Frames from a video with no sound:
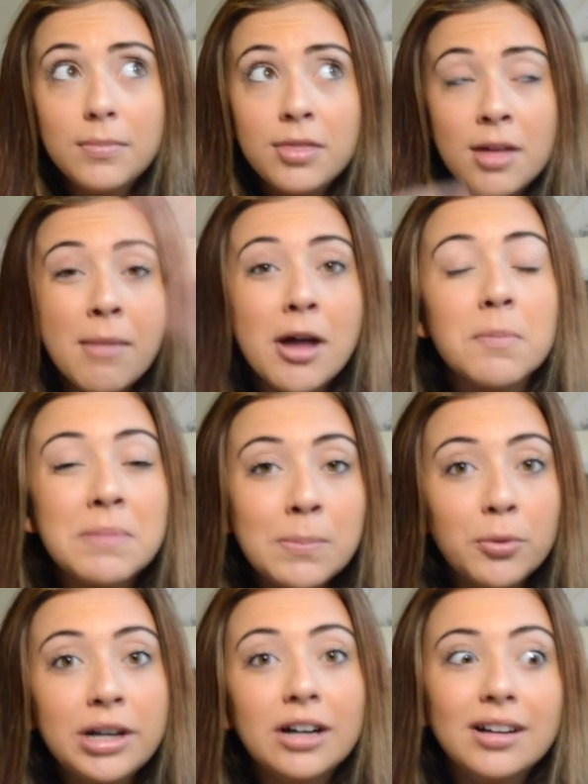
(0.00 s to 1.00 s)
the amount of
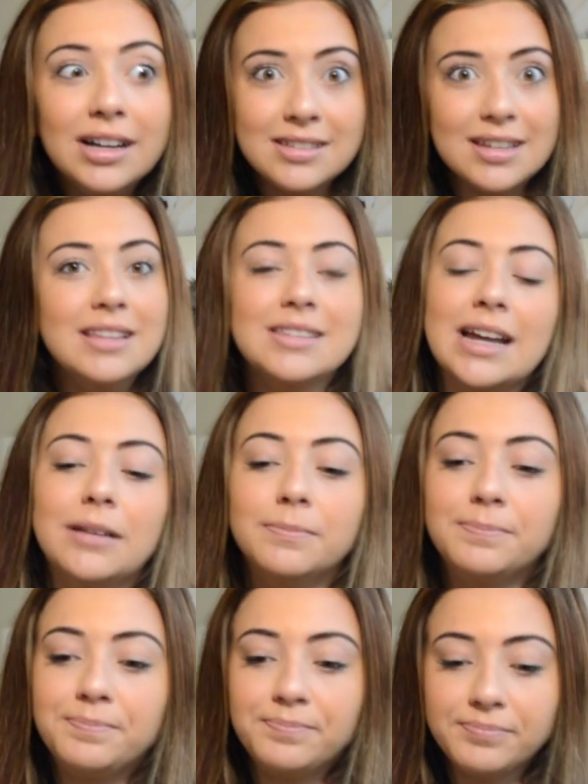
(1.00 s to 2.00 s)
people here is insane.
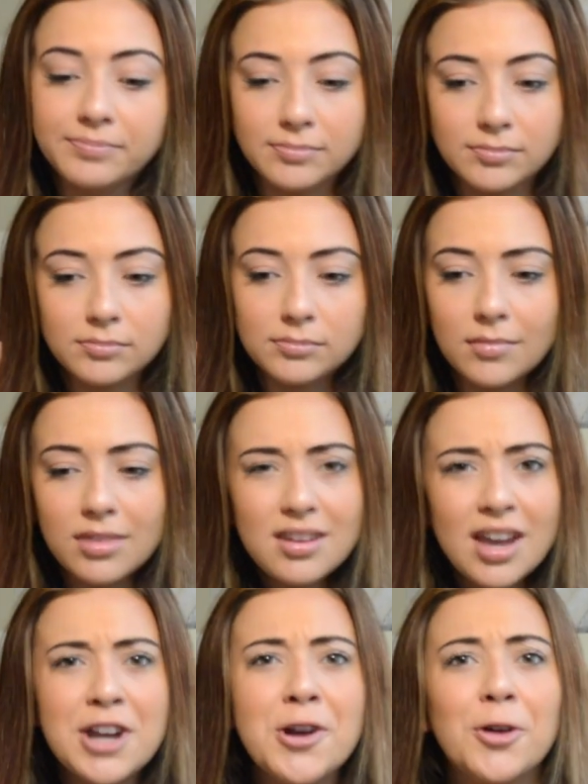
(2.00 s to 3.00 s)

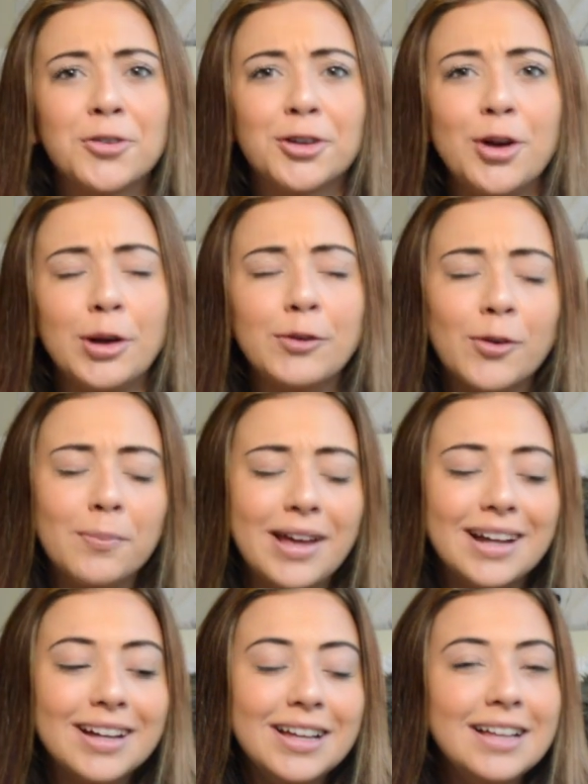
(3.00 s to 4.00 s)
And also going from
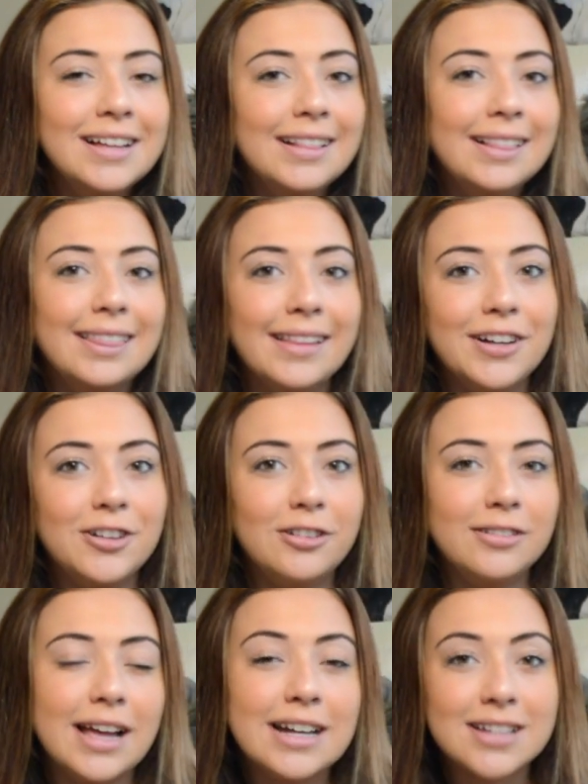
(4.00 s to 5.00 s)
like
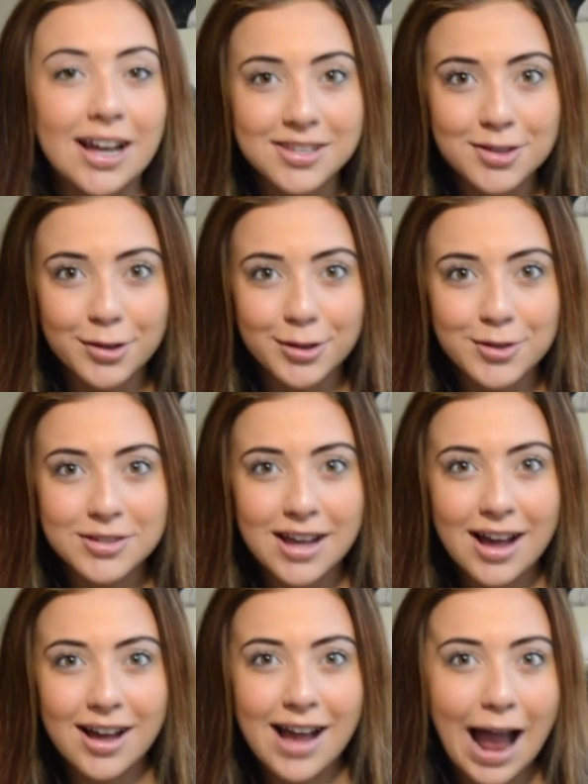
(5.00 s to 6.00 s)
little like
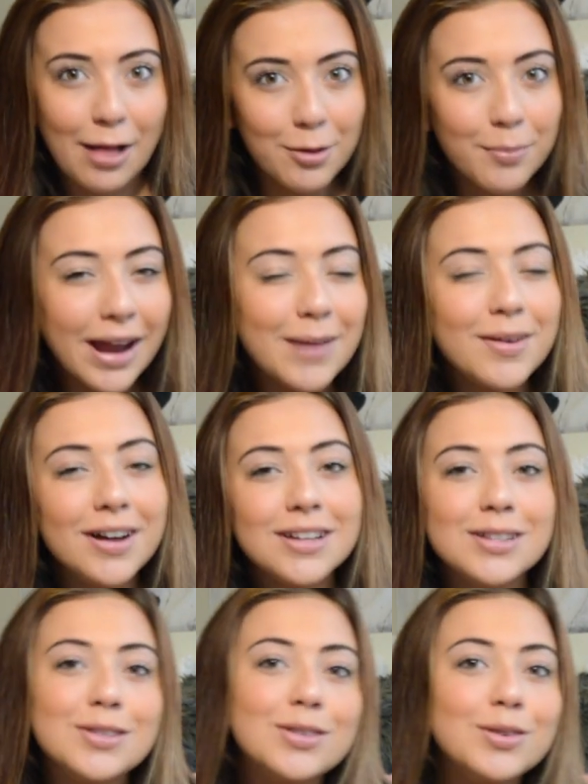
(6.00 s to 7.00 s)
Tuscaloosa,
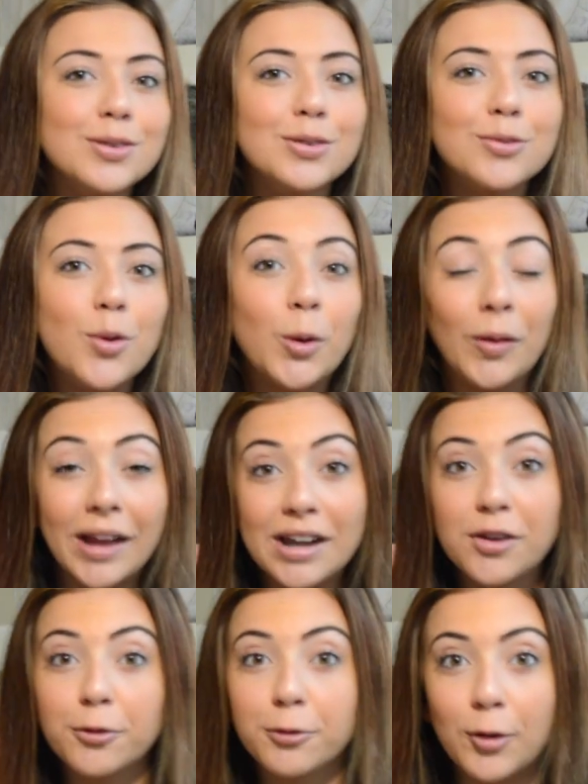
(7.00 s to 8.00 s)
Alabama to
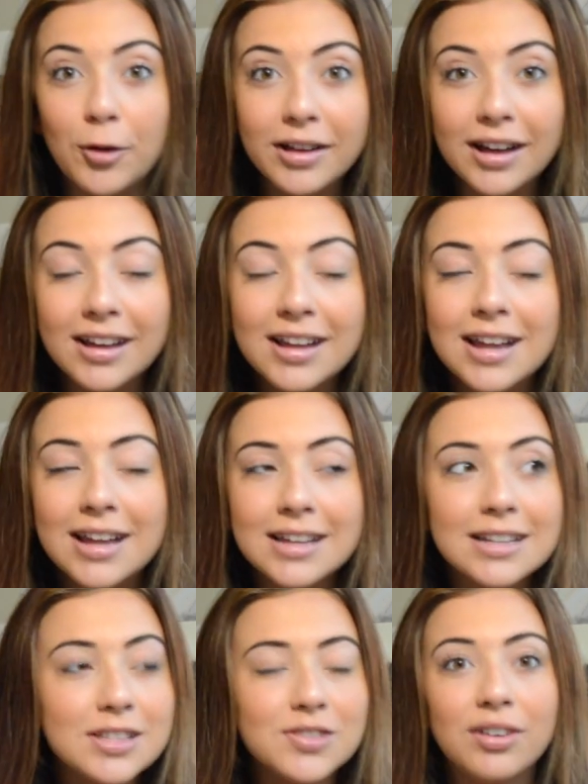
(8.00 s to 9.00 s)
Orlando, Florida
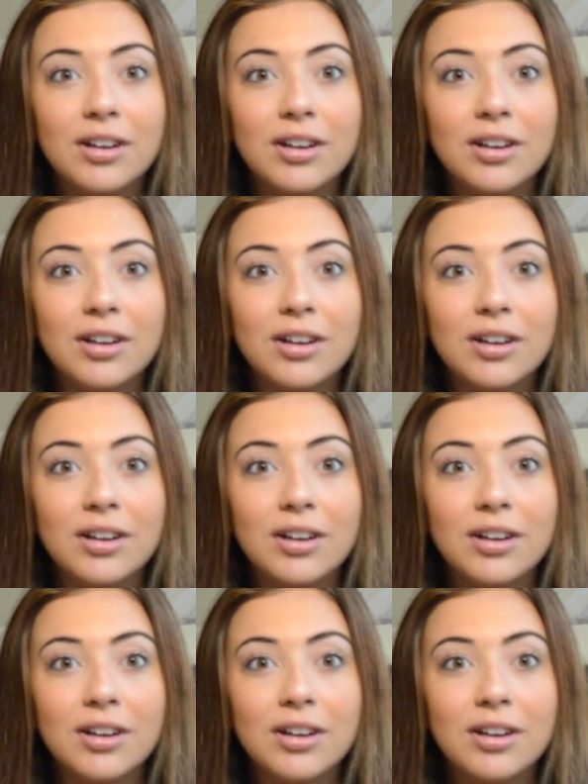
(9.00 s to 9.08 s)
is